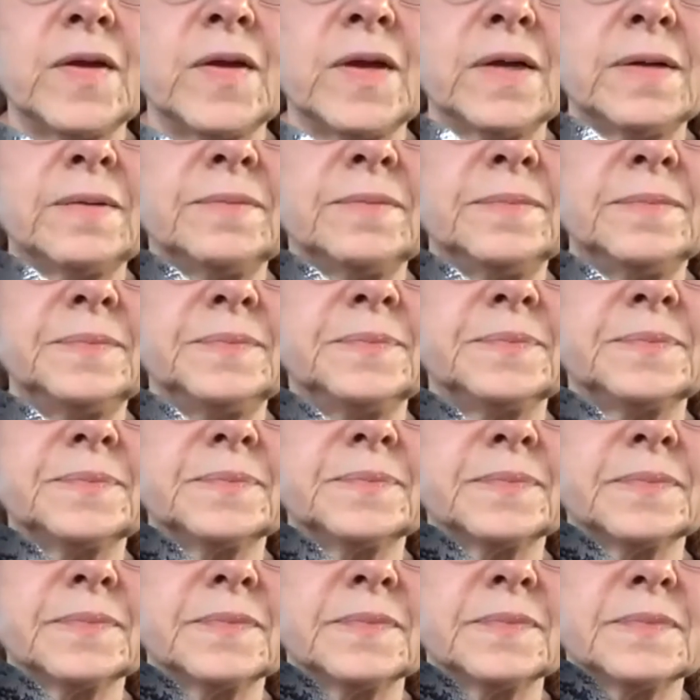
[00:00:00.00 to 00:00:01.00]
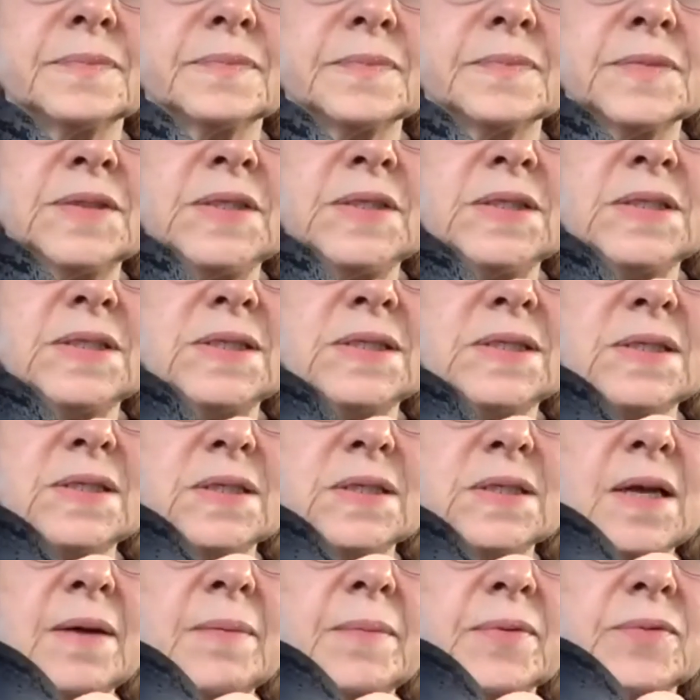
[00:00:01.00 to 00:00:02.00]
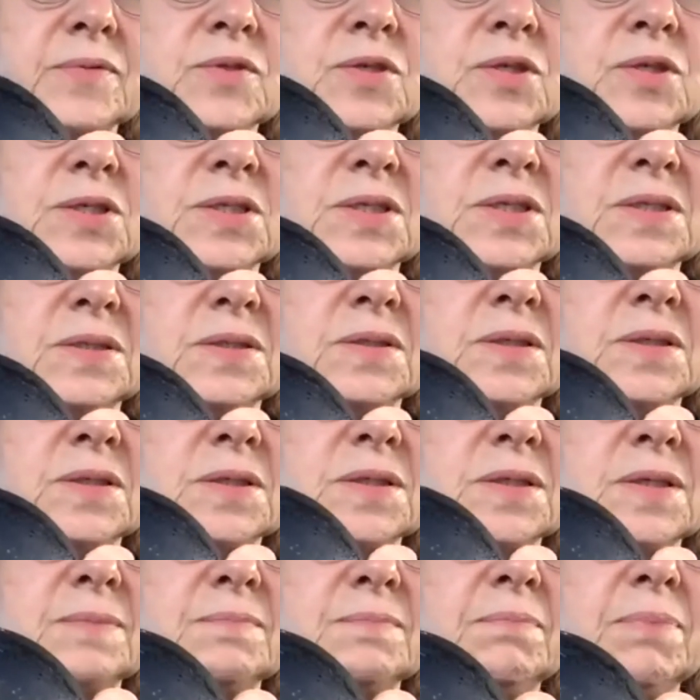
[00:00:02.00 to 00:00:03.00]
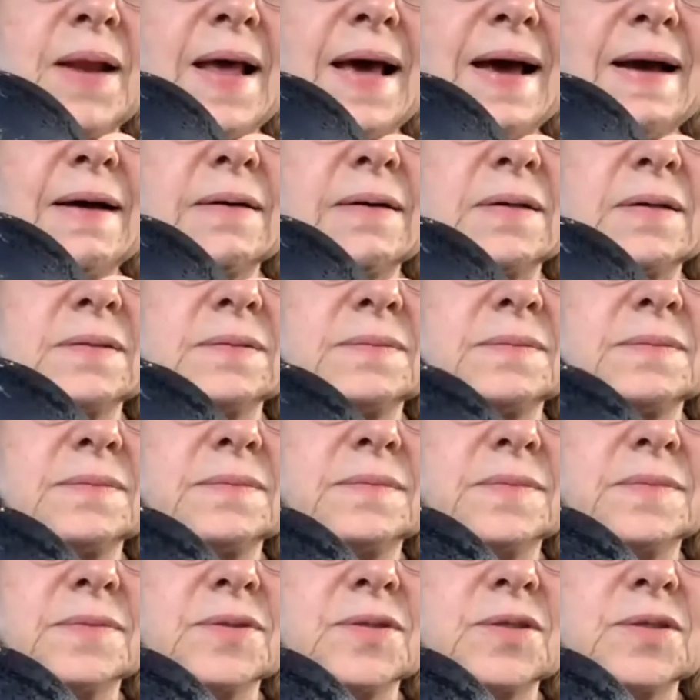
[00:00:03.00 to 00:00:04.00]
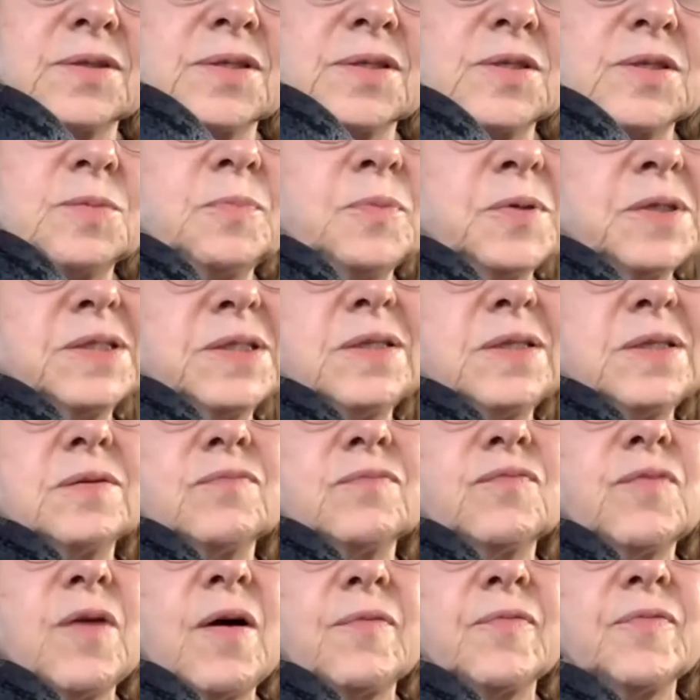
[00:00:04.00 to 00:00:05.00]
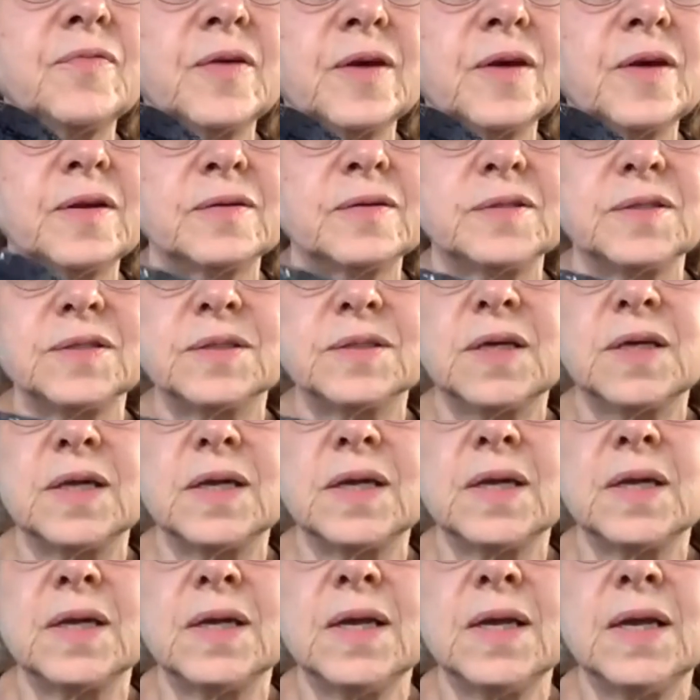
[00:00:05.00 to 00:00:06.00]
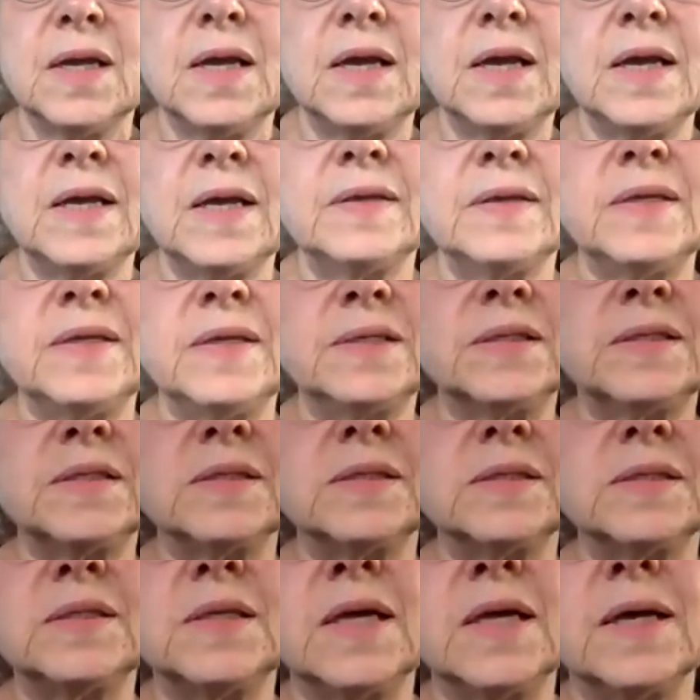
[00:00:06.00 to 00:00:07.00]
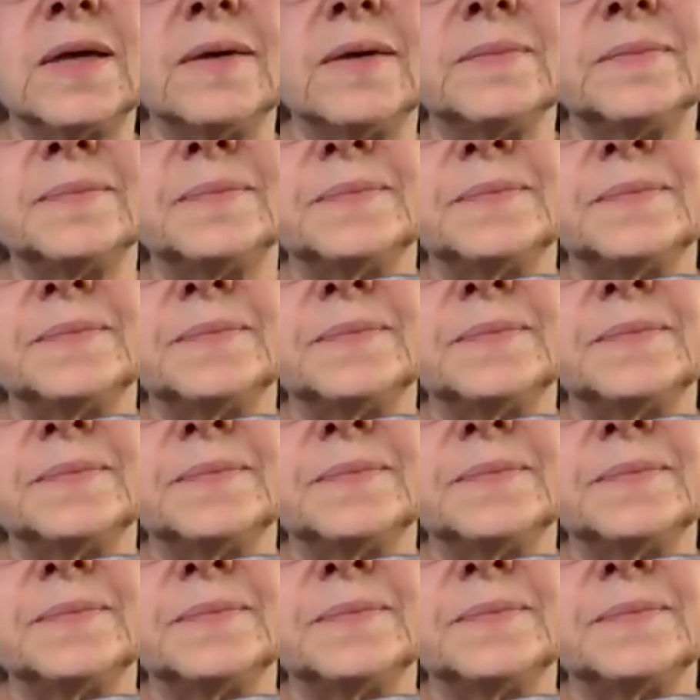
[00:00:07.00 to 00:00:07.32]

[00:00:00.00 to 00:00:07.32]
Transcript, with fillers: um, this is enamel just, just in black, but it's pretty rough, I just And this is the...